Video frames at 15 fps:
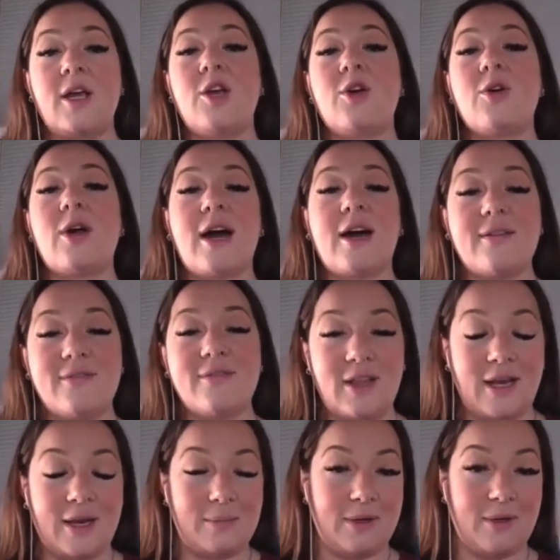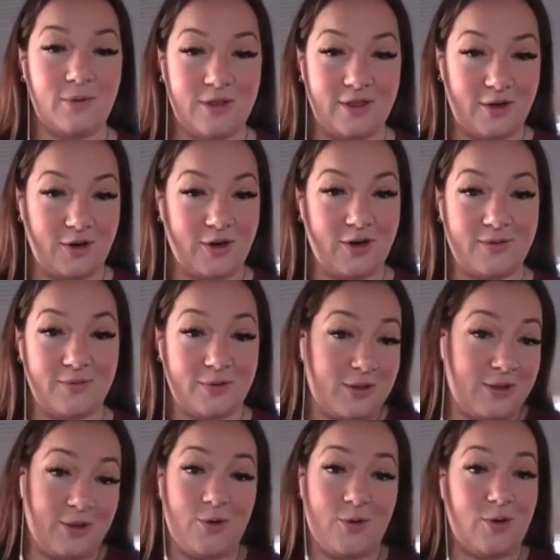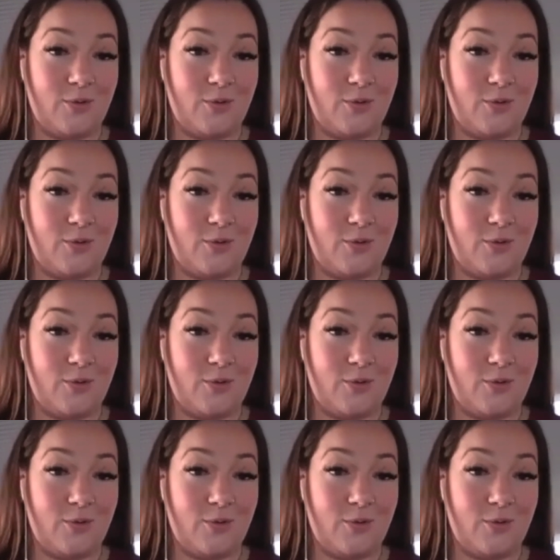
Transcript: you're out of alignment with who